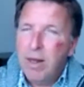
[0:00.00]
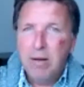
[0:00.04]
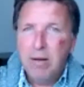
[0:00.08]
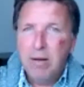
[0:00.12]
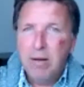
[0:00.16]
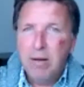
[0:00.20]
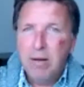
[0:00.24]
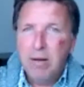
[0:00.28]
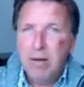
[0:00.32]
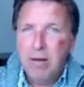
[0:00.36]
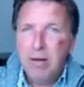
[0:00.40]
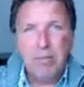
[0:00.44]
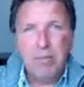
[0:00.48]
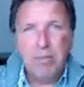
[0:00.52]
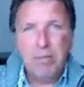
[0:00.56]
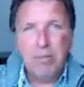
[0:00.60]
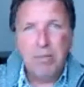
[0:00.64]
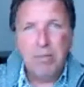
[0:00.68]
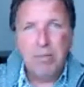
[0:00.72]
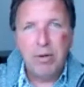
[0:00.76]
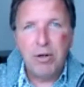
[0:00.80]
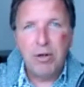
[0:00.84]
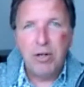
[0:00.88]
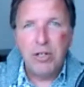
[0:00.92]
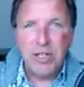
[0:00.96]
because they're
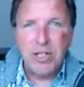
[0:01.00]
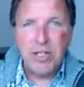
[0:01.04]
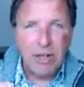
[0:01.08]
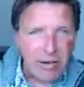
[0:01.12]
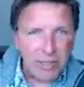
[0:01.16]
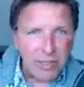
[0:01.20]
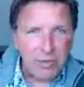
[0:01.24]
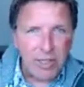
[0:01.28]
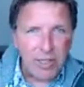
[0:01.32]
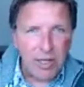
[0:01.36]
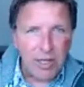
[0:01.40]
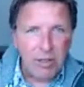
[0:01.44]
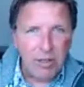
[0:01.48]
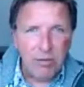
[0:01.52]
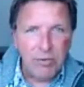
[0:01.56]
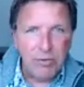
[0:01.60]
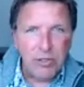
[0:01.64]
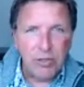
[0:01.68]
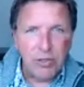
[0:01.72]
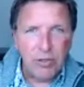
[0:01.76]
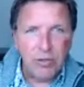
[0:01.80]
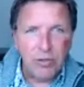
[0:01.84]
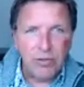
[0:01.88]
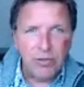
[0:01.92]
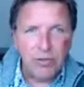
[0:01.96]
embarrassing themselves
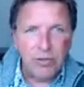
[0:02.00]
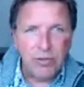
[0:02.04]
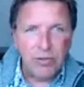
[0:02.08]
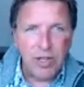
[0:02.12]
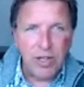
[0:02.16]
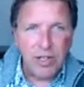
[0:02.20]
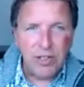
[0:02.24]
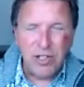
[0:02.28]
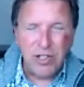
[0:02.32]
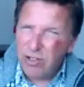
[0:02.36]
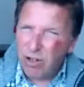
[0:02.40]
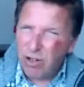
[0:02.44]
or they're just not